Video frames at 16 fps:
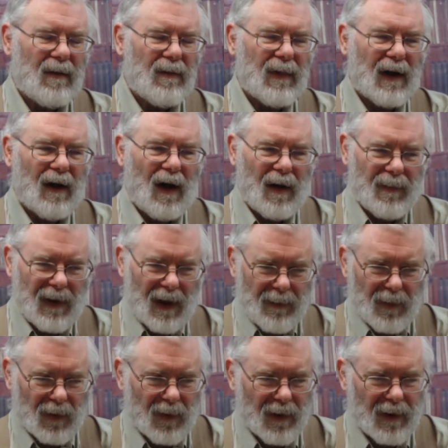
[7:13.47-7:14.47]
But on my
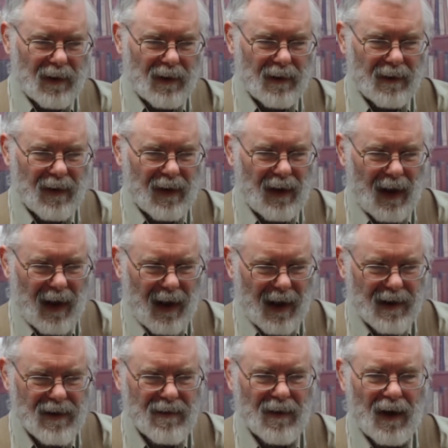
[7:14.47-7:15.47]
board, the
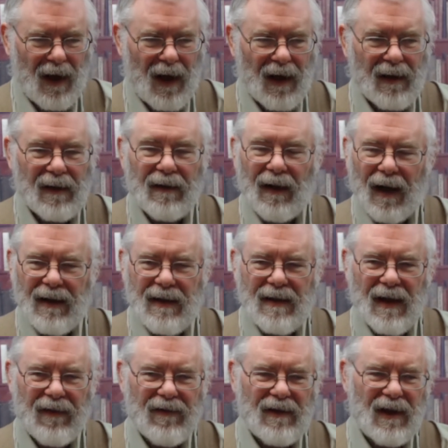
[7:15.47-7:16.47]
ASRock
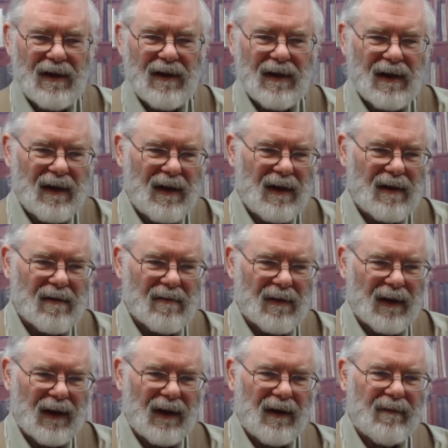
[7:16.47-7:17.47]
970
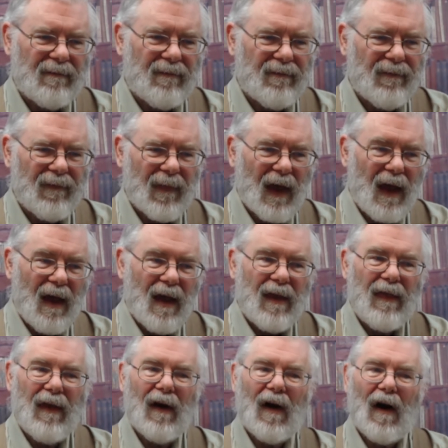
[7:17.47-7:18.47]
DE3,
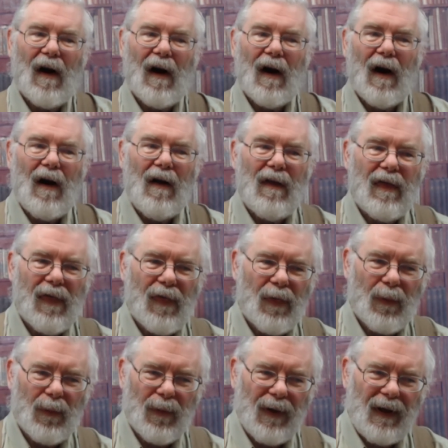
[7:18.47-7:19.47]
there are
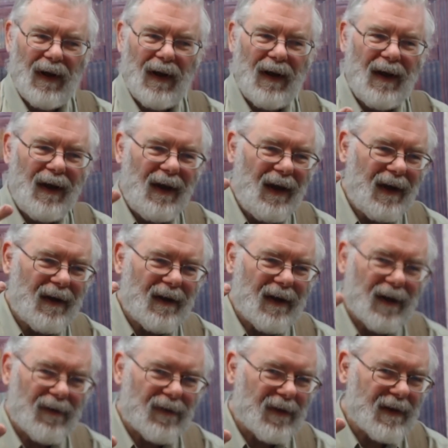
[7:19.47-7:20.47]
three
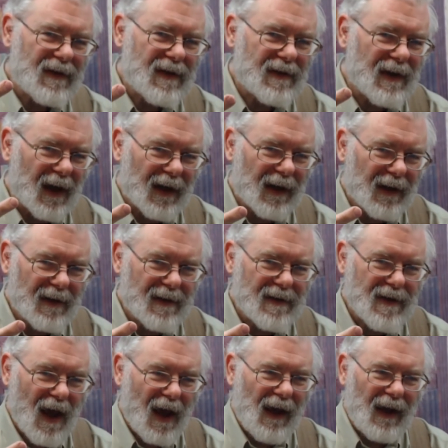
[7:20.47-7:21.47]
different
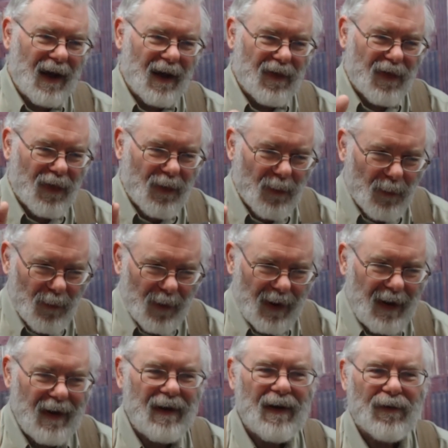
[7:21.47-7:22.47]
settings in
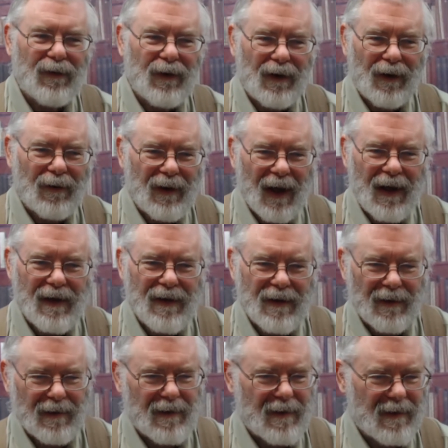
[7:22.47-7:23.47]
three different
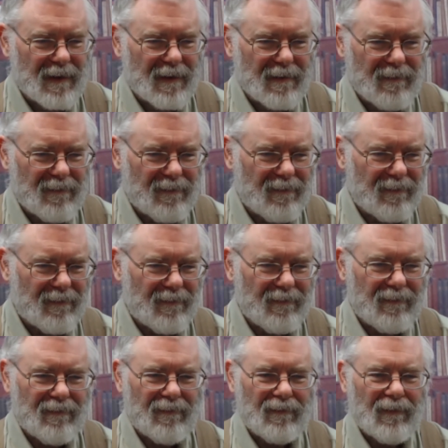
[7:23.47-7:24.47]
locations.
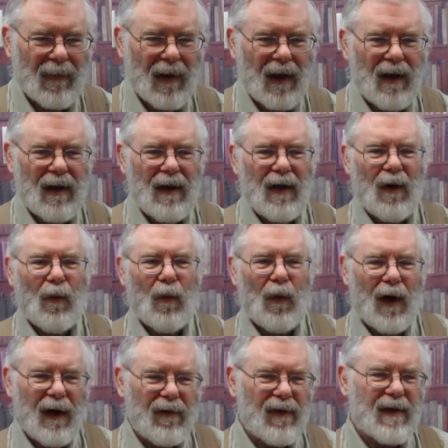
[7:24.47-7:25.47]

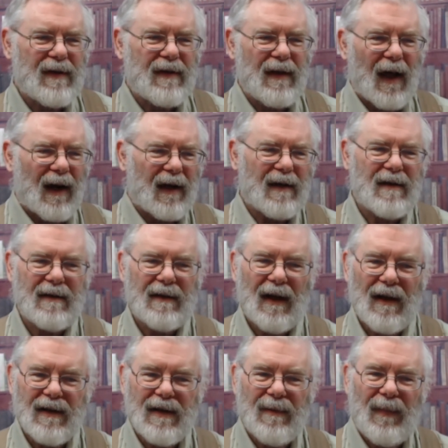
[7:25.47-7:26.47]
One of the settings
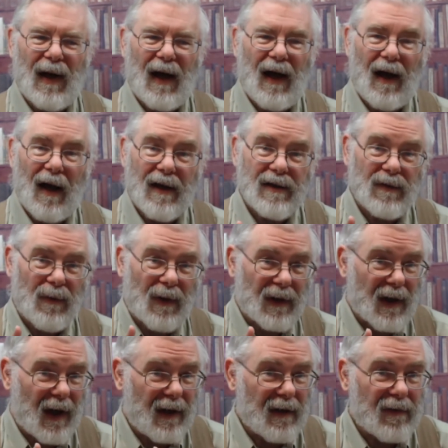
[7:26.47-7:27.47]
tells the BIOS what
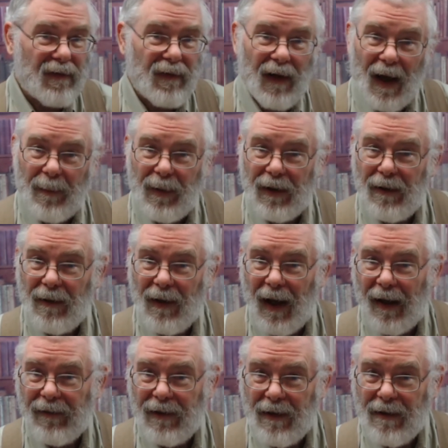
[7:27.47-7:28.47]
kind of floppy you
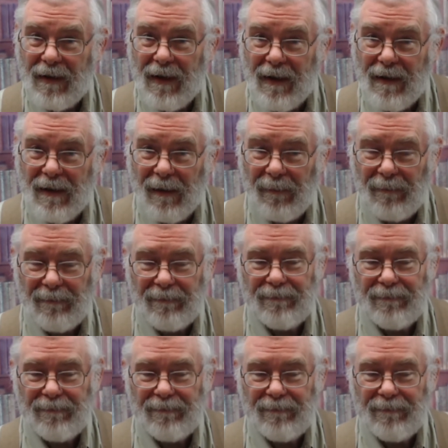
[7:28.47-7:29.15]
have in your system.